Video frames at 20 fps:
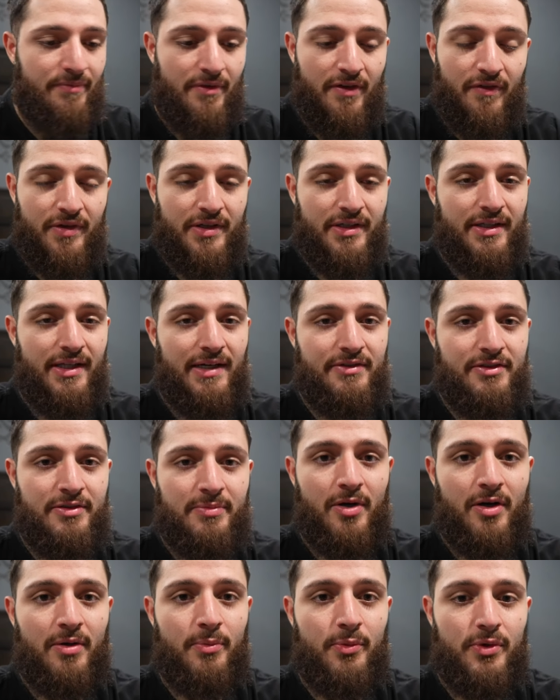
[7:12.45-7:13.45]
Figure that out
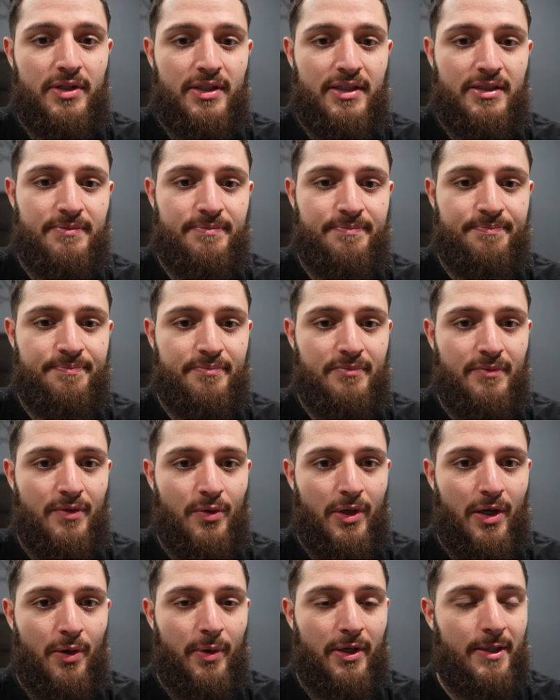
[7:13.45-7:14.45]
tomorrow morning
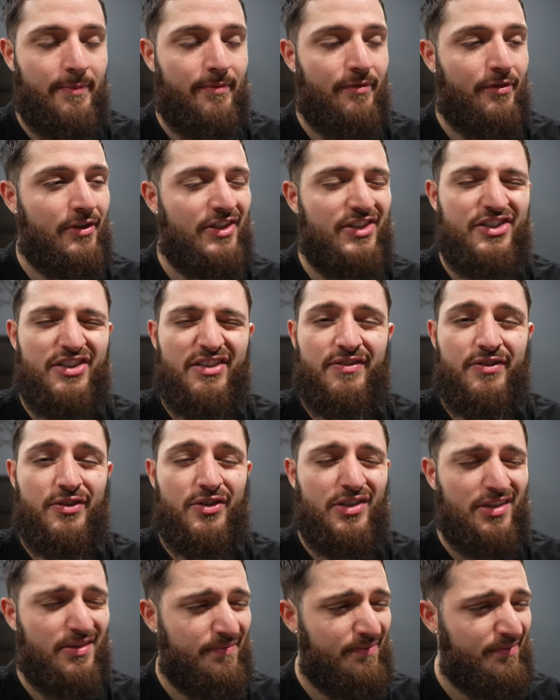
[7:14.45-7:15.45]
when I wake up for a
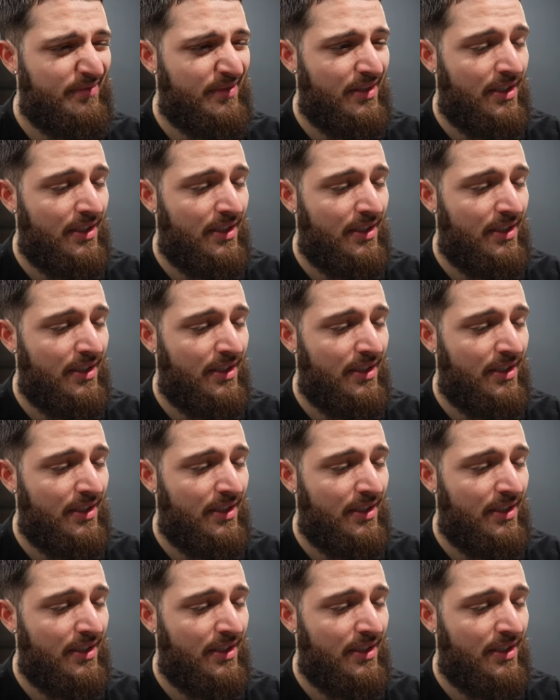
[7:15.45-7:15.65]
sefer.